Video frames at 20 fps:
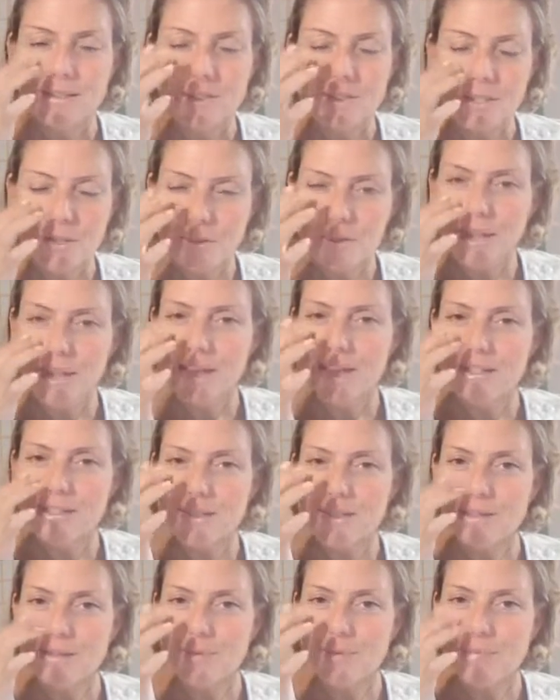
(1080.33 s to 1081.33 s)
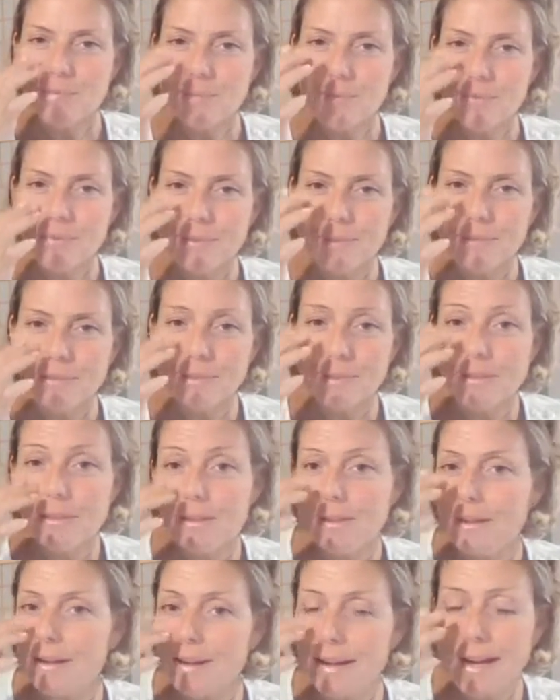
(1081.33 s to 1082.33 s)
to the answer.
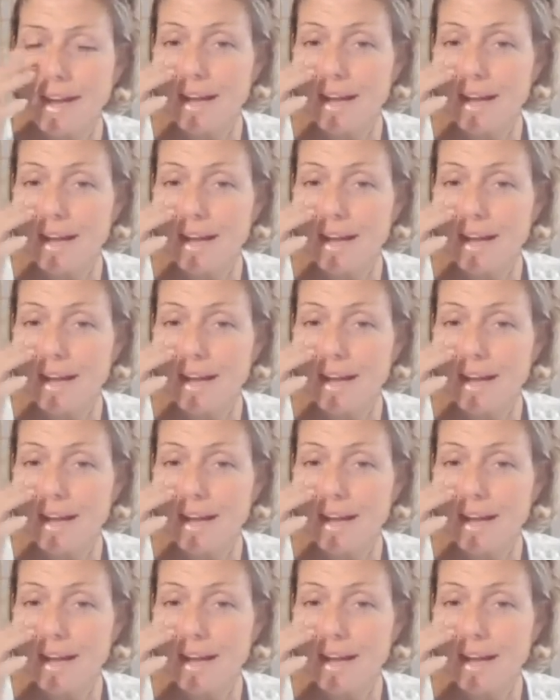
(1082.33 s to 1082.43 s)
I